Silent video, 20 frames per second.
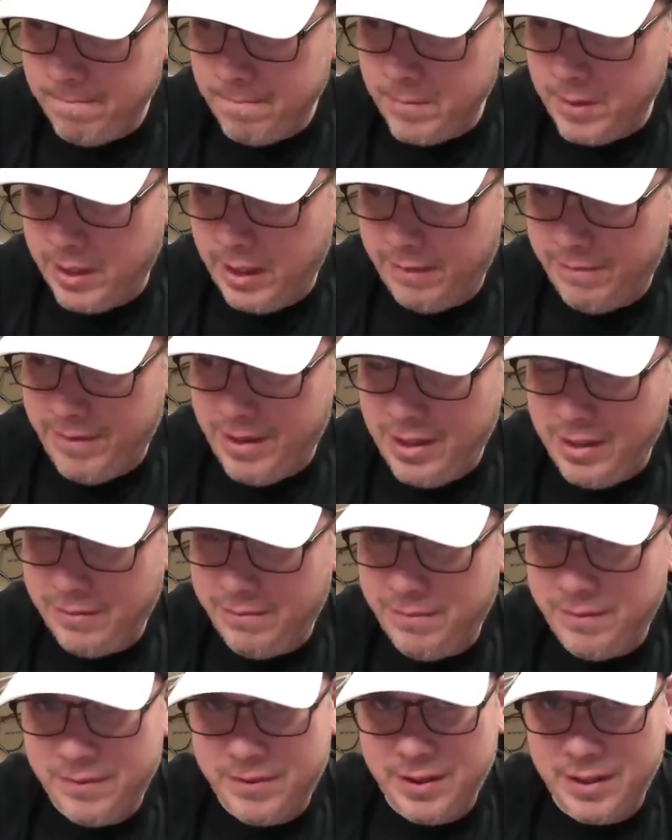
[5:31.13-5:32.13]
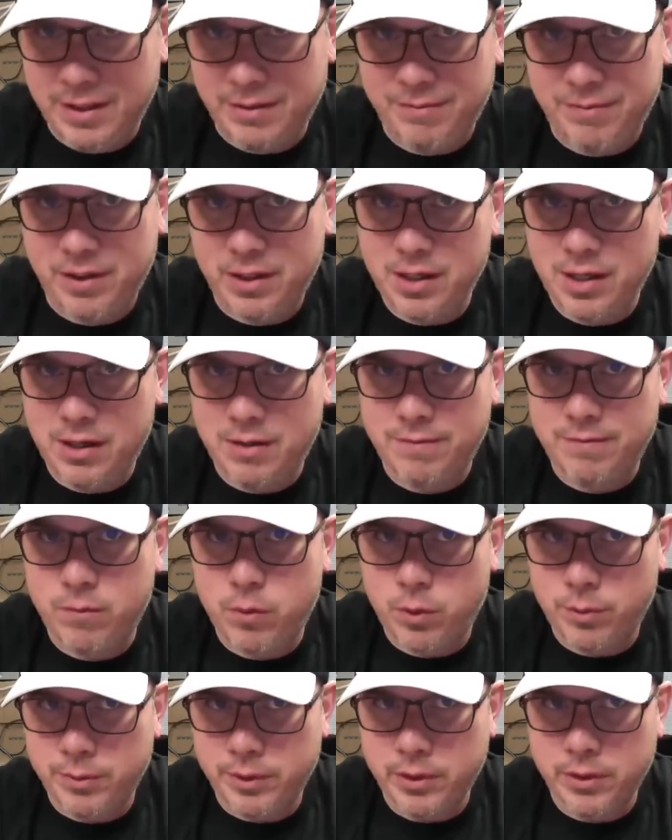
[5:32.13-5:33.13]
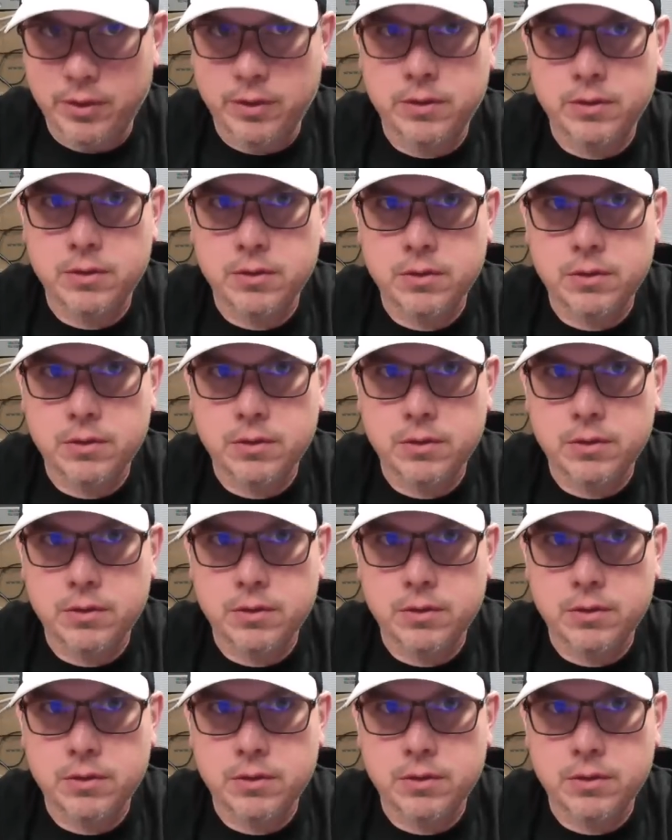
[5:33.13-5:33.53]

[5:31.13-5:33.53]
And I finally think I figured out a formula